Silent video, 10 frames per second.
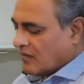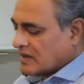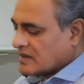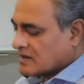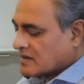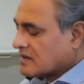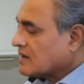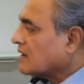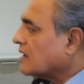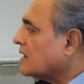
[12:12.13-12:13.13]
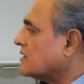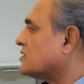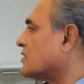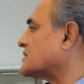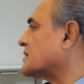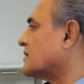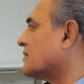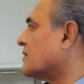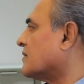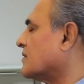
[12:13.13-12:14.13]
whether he is your,
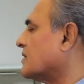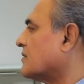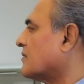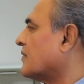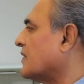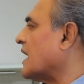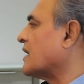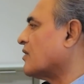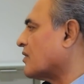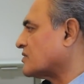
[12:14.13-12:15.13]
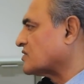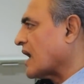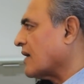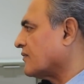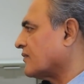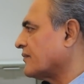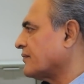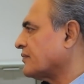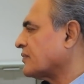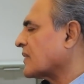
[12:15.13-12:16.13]
they are your staff.
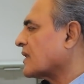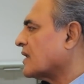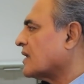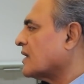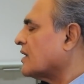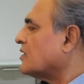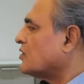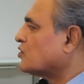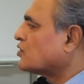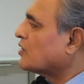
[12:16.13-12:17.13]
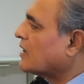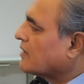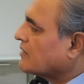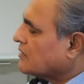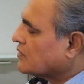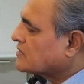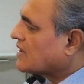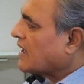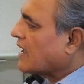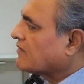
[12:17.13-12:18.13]
You should use
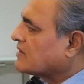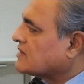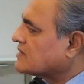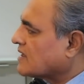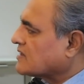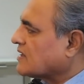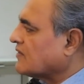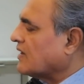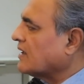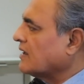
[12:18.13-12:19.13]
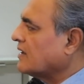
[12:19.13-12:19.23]
the language in such a way